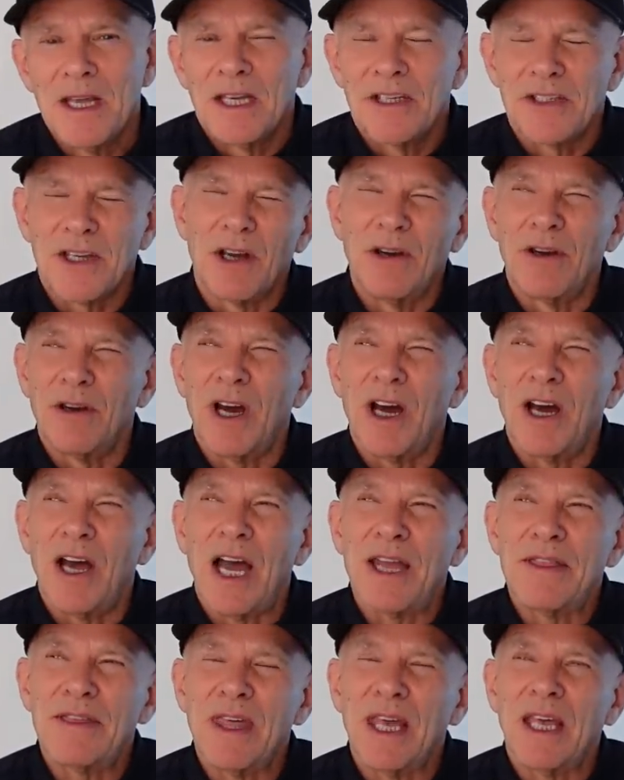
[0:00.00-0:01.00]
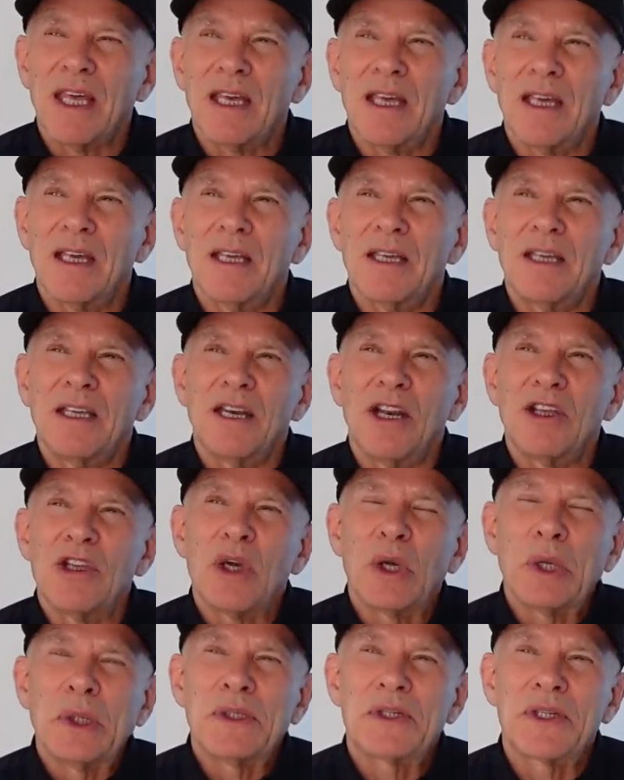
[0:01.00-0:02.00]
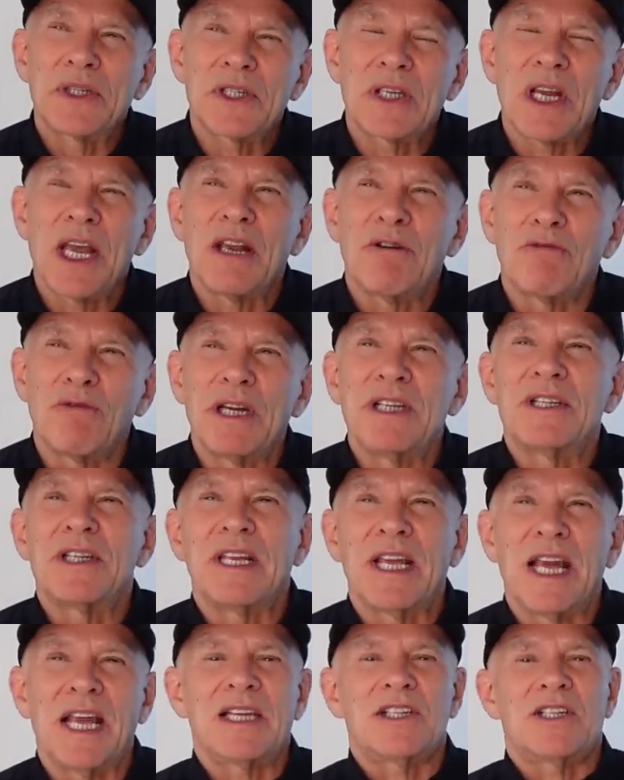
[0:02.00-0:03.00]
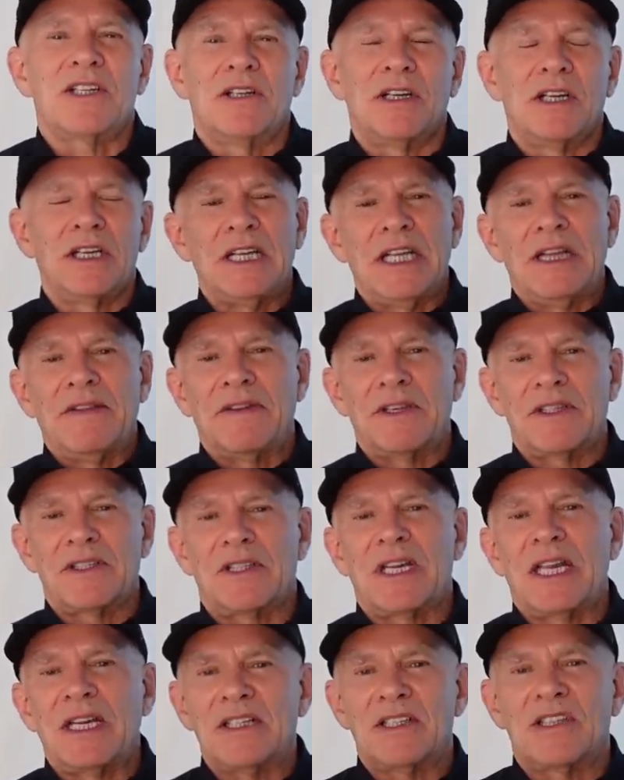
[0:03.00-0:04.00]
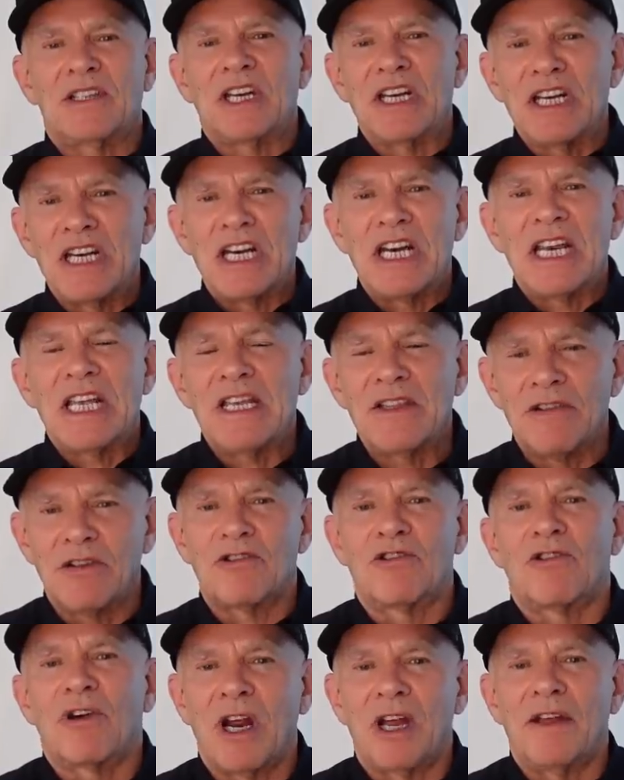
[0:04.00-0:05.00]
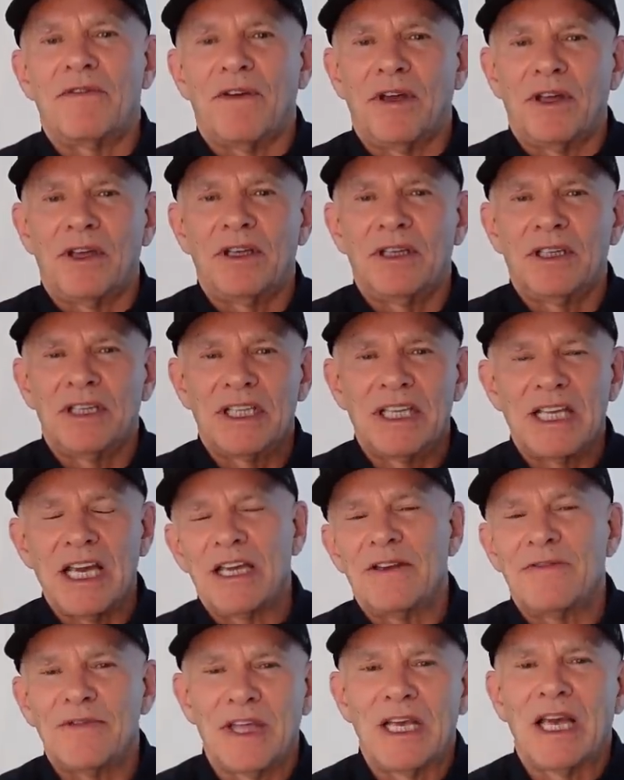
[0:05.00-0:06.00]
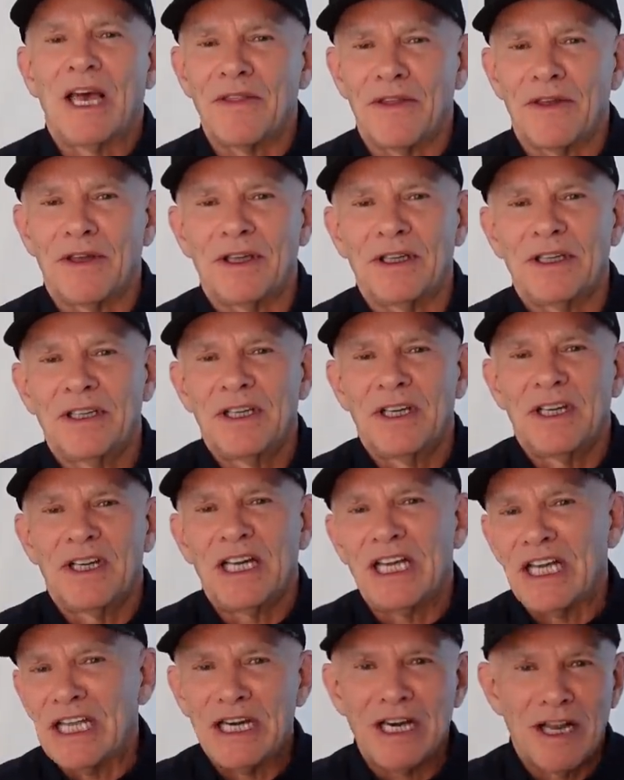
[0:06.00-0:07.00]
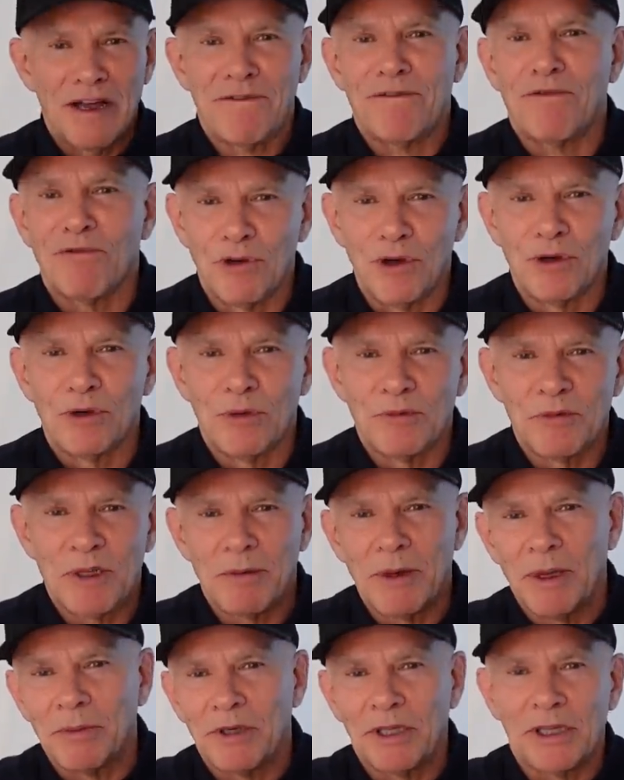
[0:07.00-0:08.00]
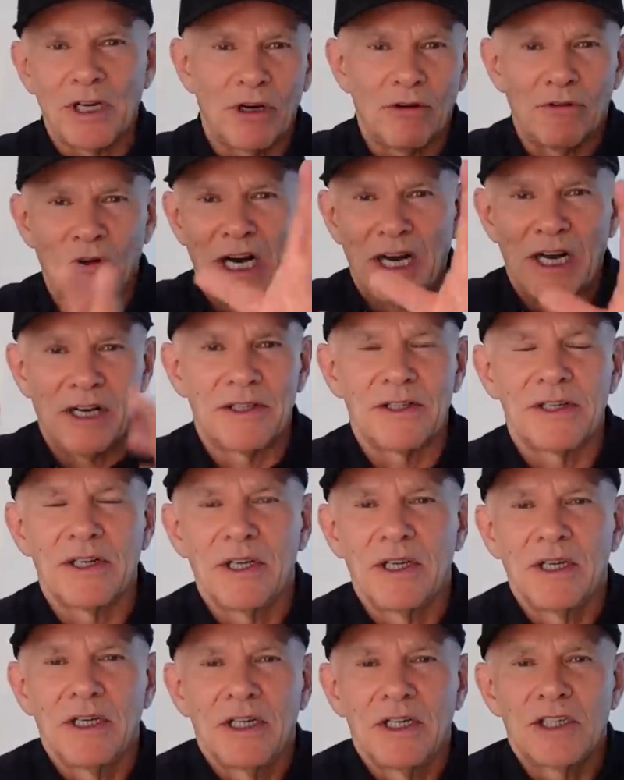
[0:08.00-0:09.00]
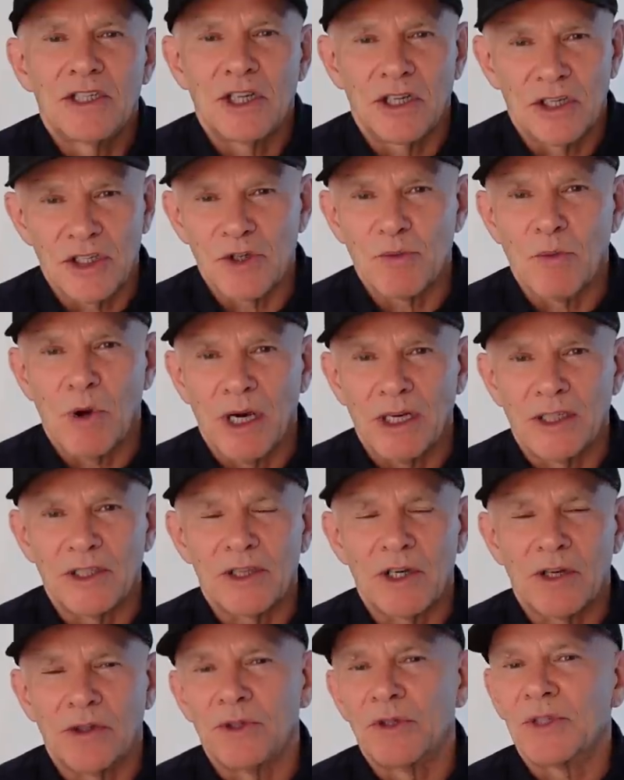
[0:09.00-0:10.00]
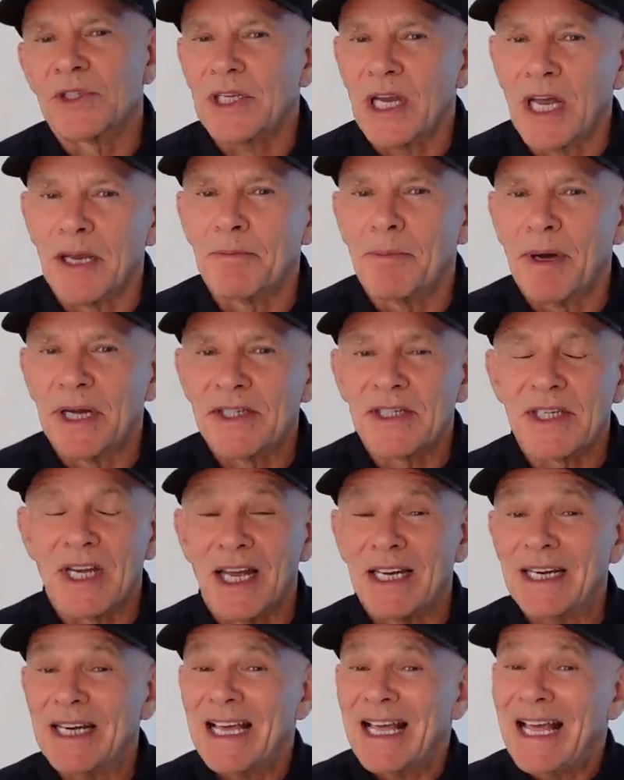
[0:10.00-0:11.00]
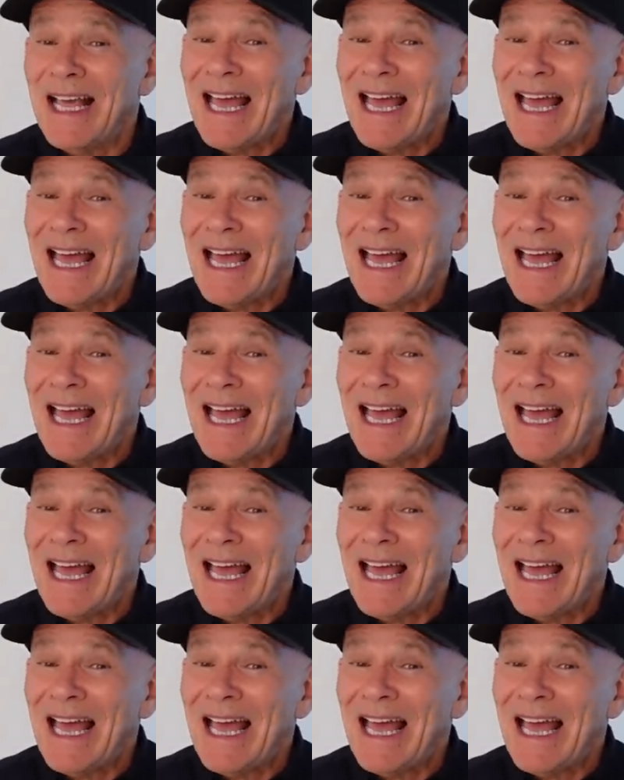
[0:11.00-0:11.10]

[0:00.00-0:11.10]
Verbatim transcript: So I think, you know, you could say a racing accident in the sense that neither driver gave the other enough room to be able to go round turns one and two side by side,